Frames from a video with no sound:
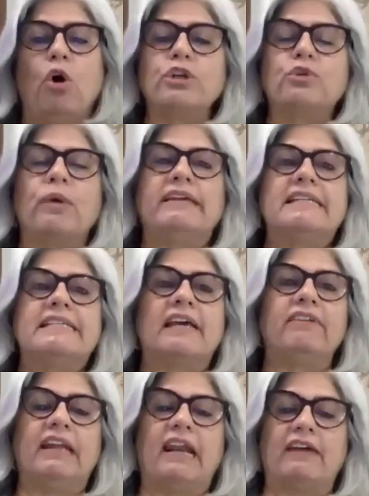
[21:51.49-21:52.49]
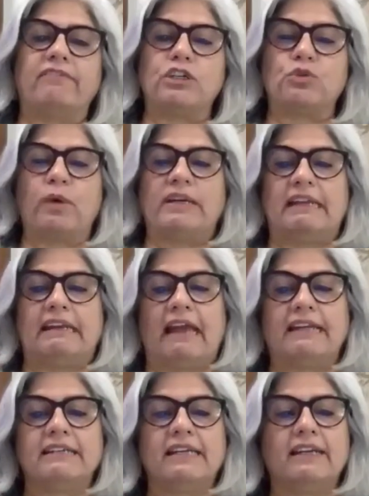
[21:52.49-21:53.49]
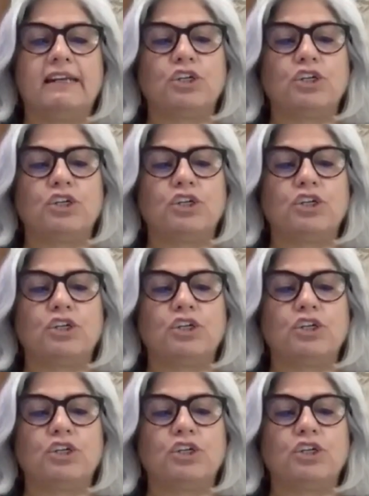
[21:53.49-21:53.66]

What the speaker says: On 27/11/2019,